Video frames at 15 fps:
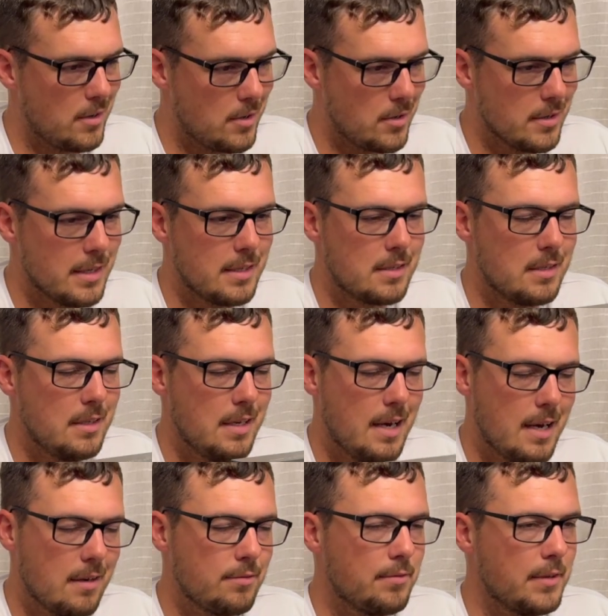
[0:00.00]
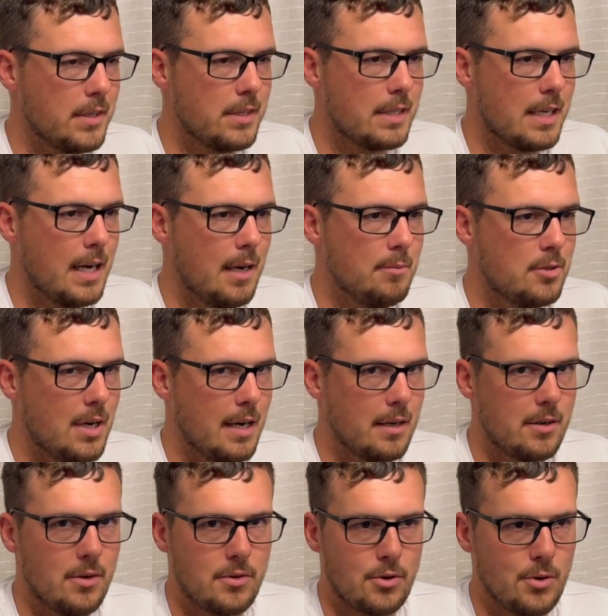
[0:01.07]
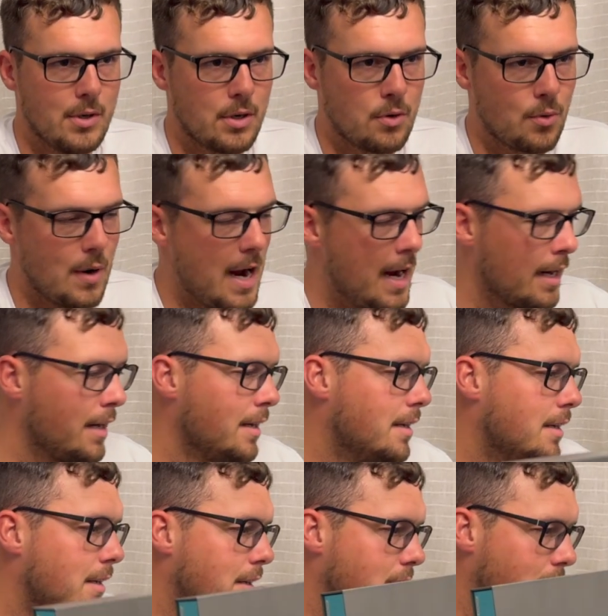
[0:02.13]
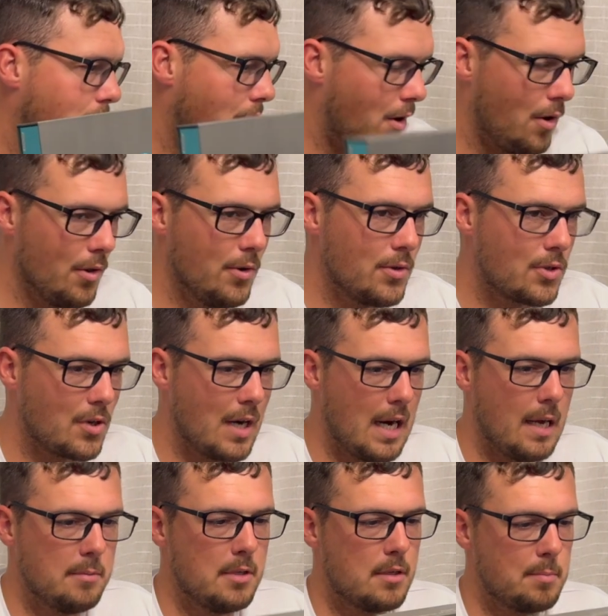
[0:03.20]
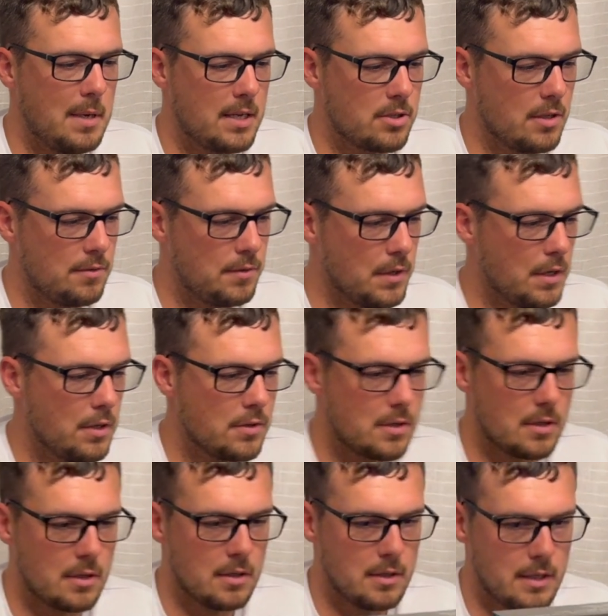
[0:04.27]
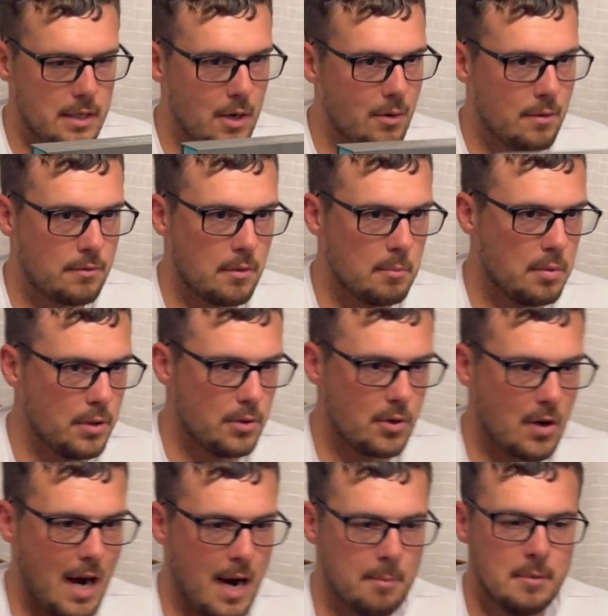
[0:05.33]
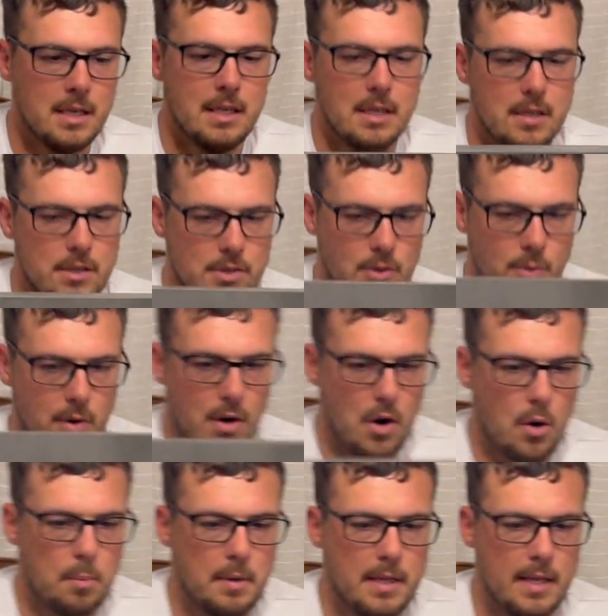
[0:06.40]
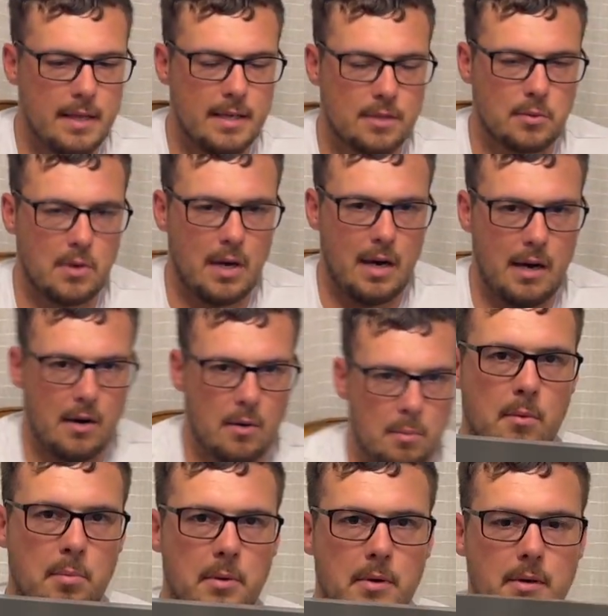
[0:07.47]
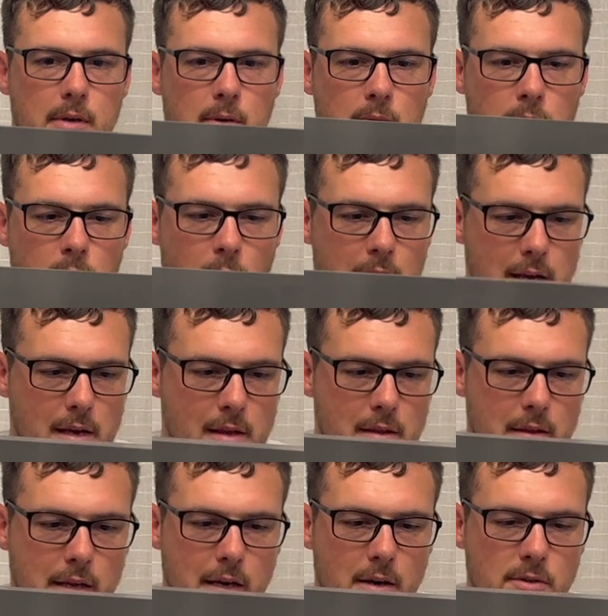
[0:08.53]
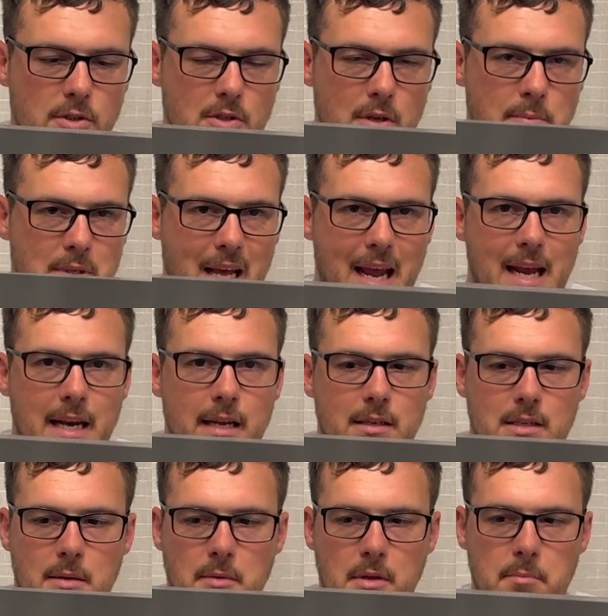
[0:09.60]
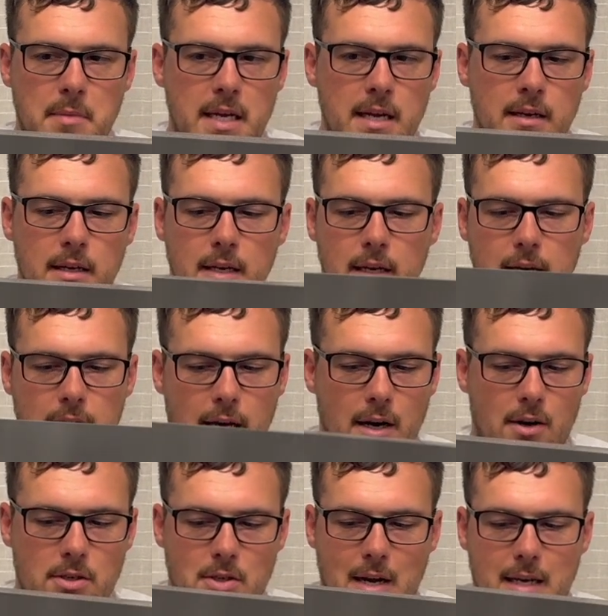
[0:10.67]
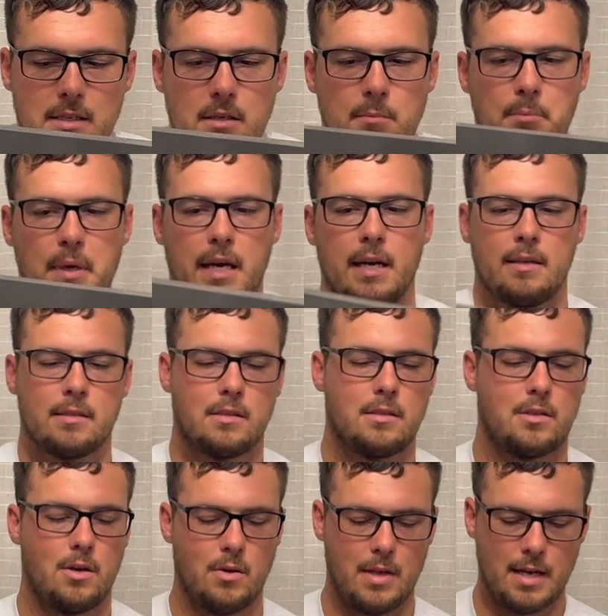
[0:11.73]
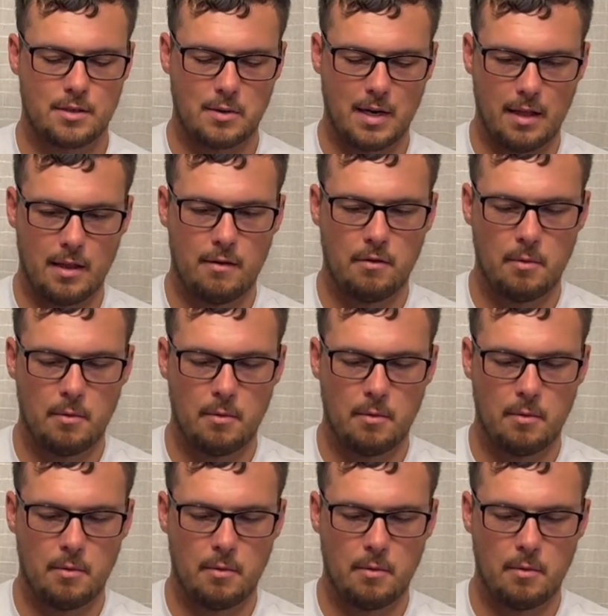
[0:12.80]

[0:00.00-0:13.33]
all, it's not a fun time trying to go through and crack all those crabs, especially if you're used to going for blue crab. So we're hoping that this will help with, you know, just obtaining some of the meat. It also has some picks, so that's what I love